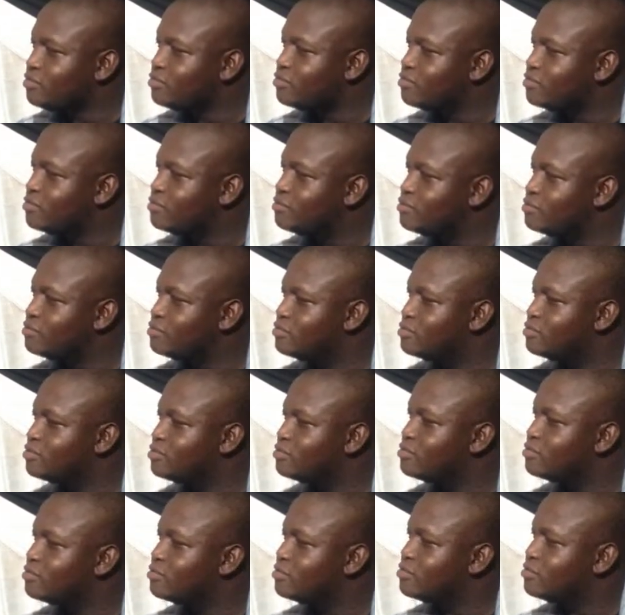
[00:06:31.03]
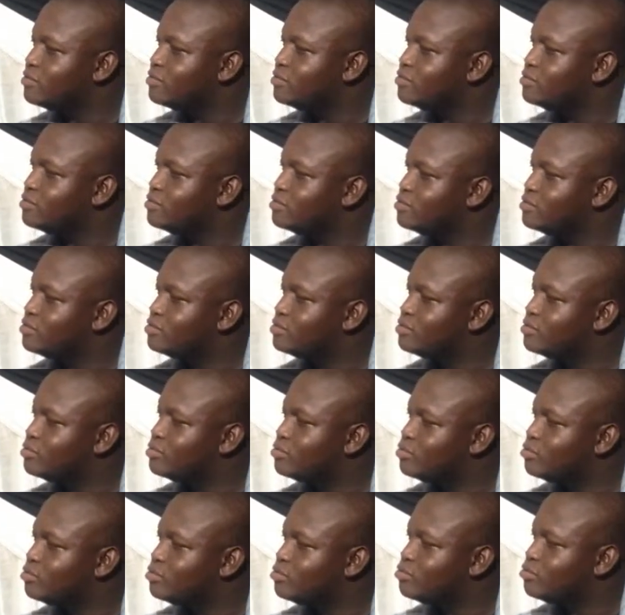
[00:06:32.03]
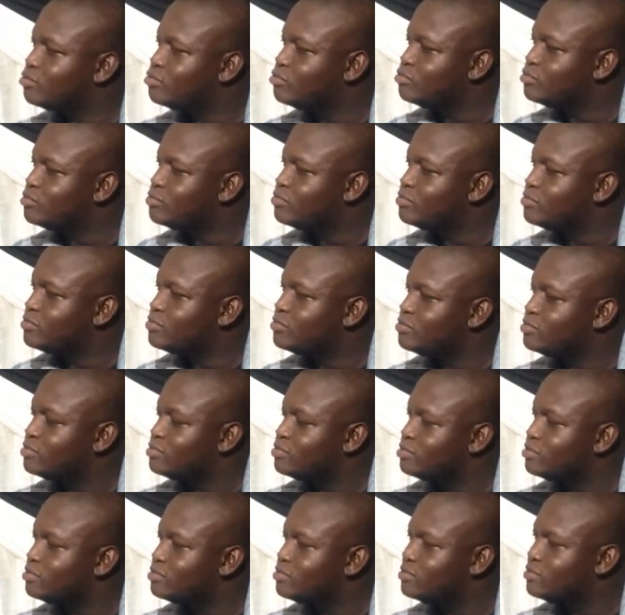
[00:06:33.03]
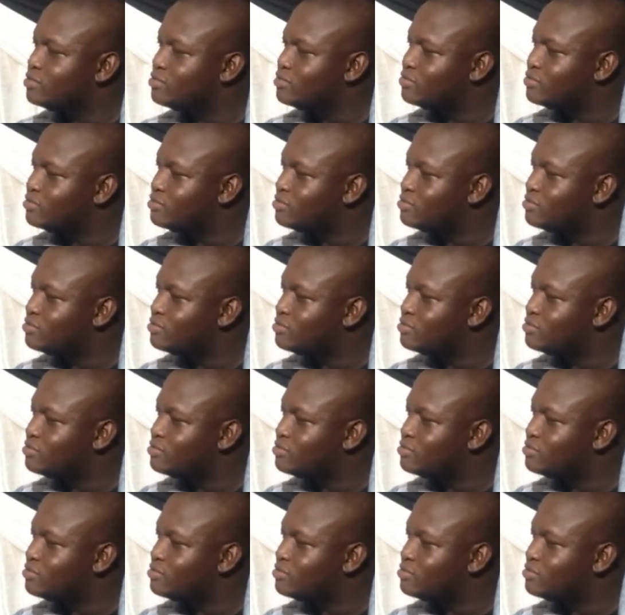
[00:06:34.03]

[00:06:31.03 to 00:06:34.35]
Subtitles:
[no speech]